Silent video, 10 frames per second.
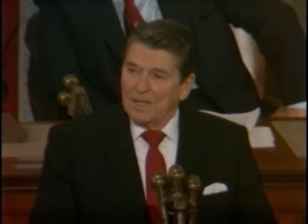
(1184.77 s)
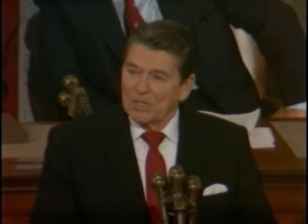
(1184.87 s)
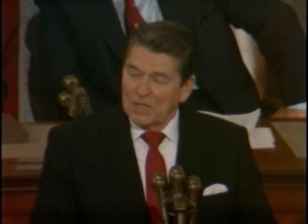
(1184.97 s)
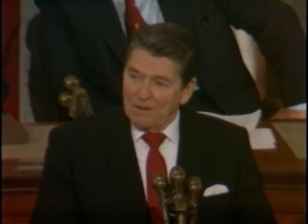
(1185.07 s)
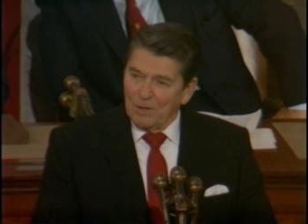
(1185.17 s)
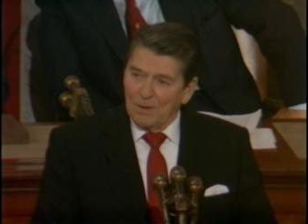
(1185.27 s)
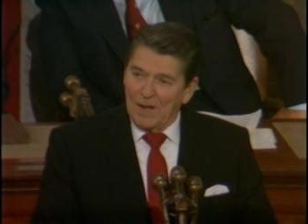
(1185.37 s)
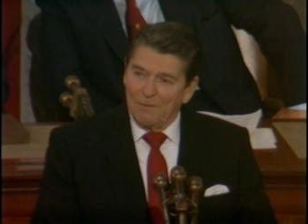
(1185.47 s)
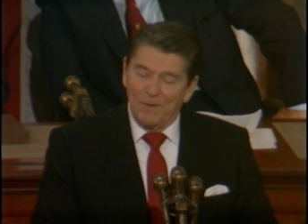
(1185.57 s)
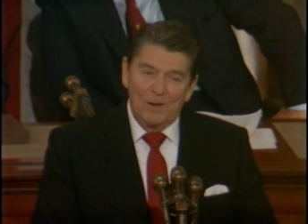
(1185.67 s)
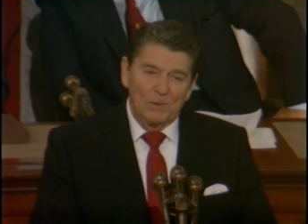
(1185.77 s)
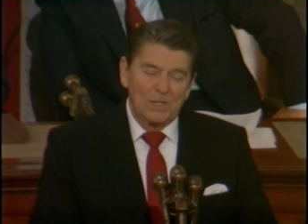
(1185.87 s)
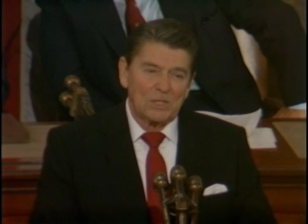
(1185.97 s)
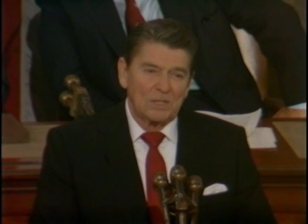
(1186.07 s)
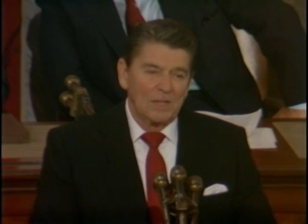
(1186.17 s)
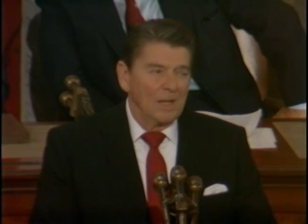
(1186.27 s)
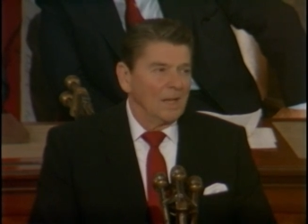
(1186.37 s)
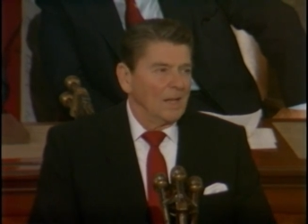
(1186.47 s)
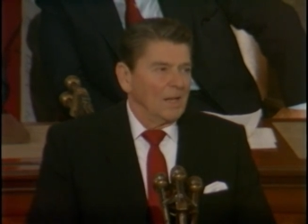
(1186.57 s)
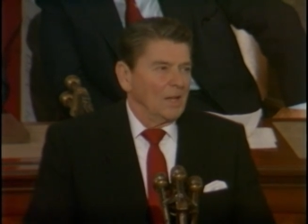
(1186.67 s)
As governor, I found this
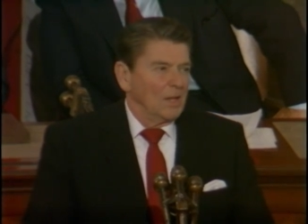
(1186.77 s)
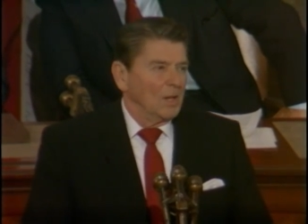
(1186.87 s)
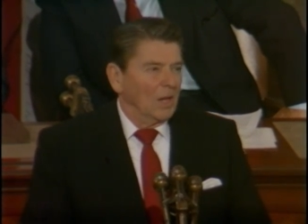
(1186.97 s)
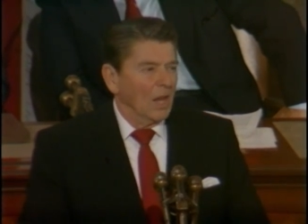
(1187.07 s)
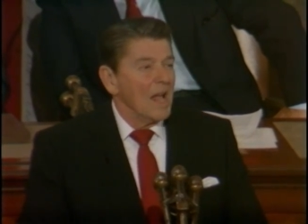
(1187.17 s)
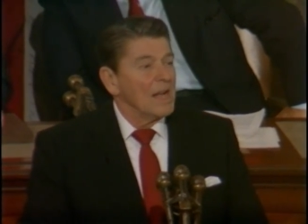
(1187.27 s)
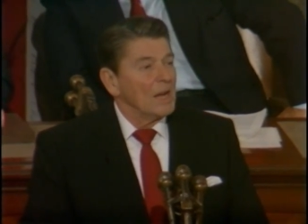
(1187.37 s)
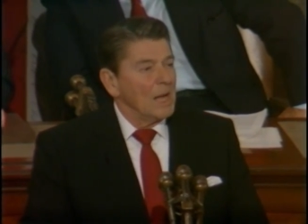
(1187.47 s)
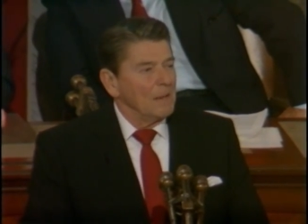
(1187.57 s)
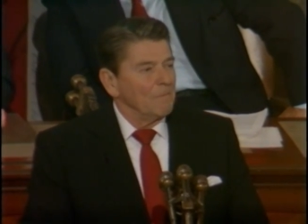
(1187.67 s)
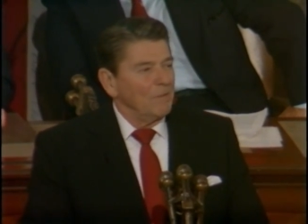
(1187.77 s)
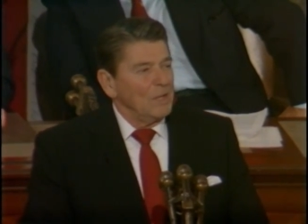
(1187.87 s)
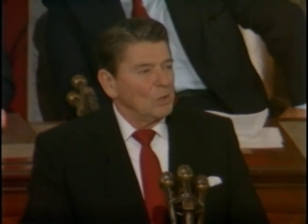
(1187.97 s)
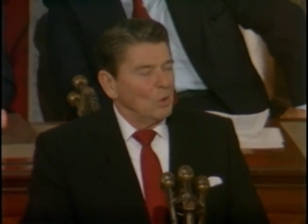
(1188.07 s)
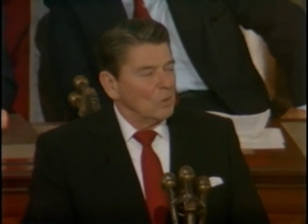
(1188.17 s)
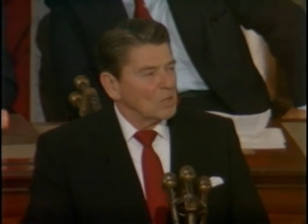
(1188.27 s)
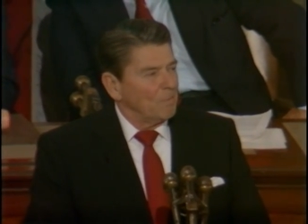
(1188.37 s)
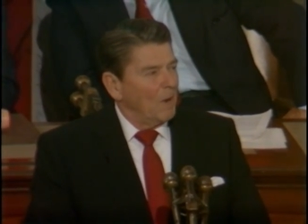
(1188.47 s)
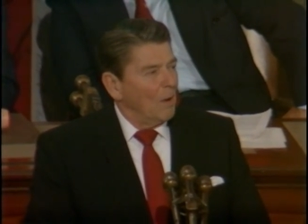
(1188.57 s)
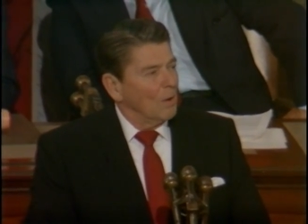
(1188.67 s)
line item veto was a
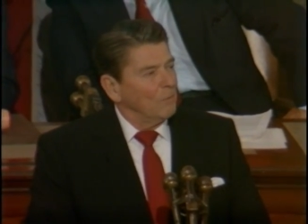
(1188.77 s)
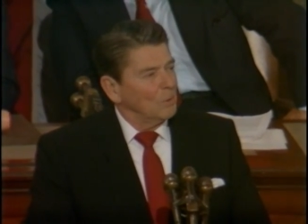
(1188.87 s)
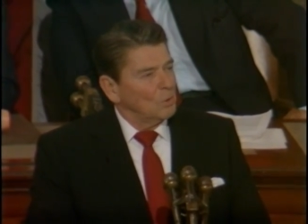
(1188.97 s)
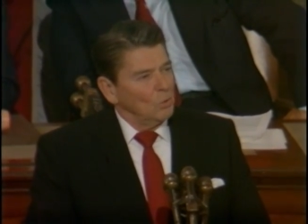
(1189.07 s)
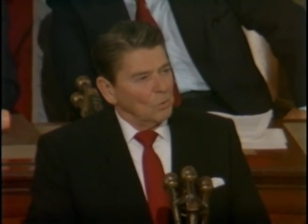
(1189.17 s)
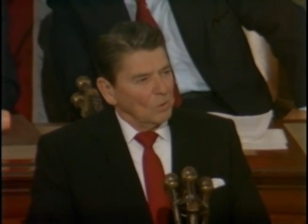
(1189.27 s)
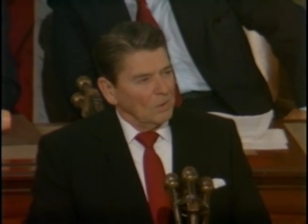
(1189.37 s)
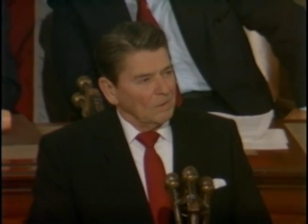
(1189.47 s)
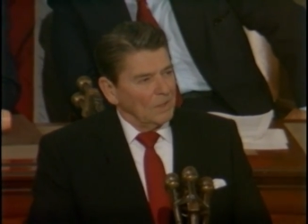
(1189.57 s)
powerful tool